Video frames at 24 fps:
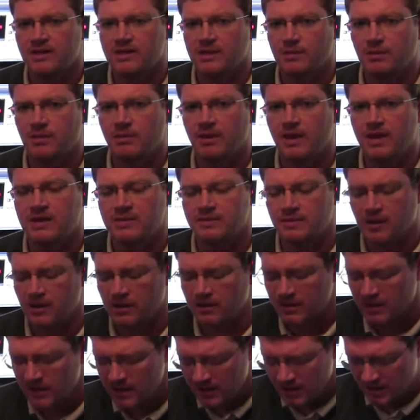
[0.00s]
summer
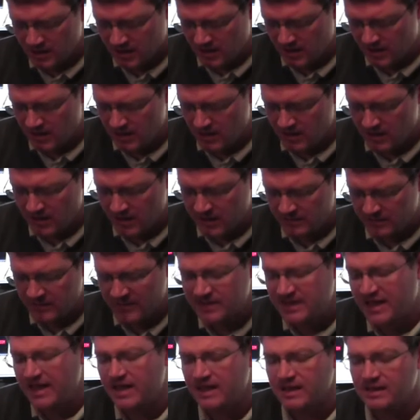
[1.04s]
baseball.
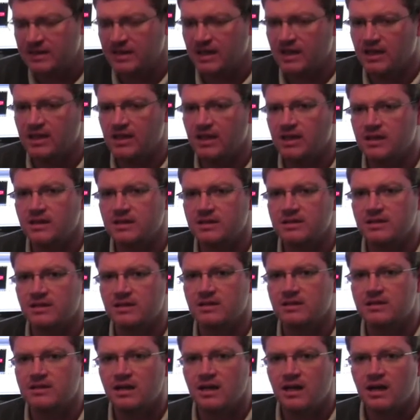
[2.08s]
The second thing
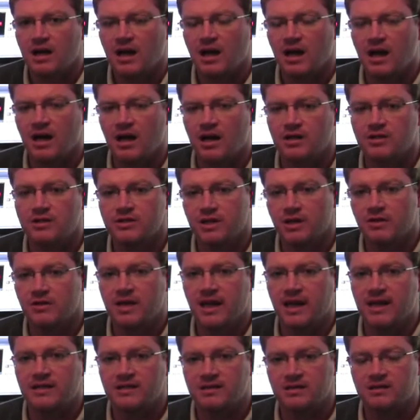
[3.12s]
is
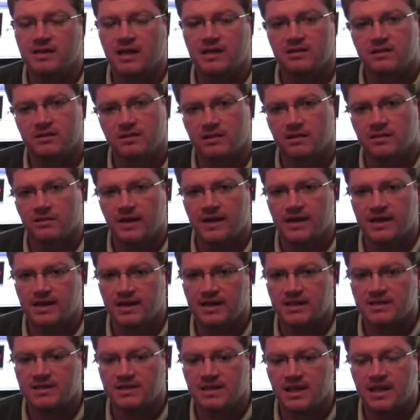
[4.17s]
showcases. That's another way
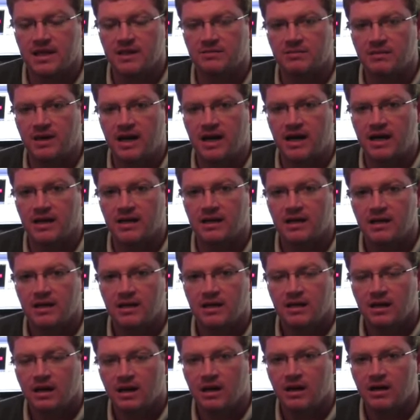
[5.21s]
to get seen by
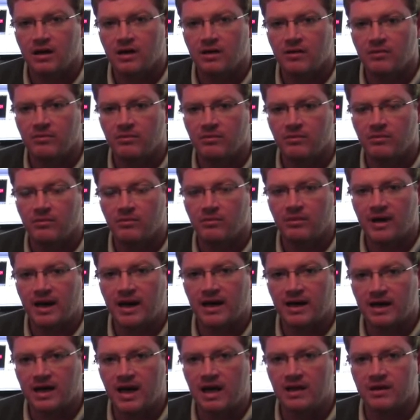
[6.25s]

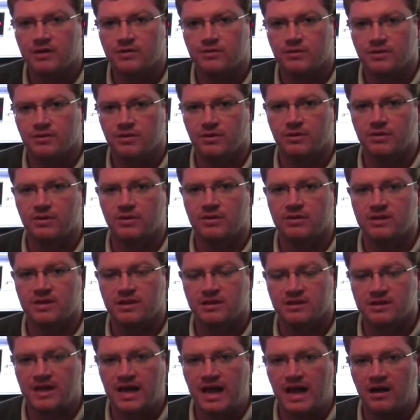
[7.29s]
college recruiters
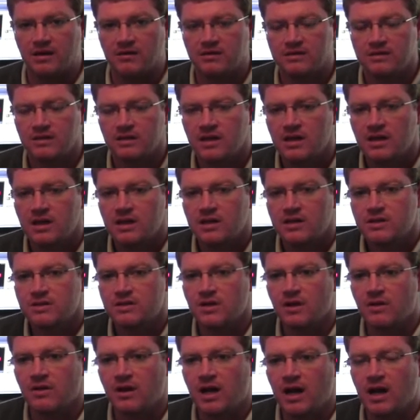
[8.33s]
and scouts.
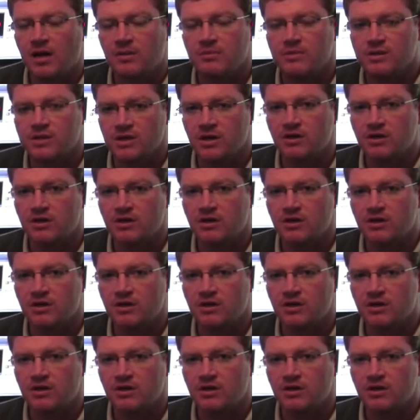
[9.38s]
So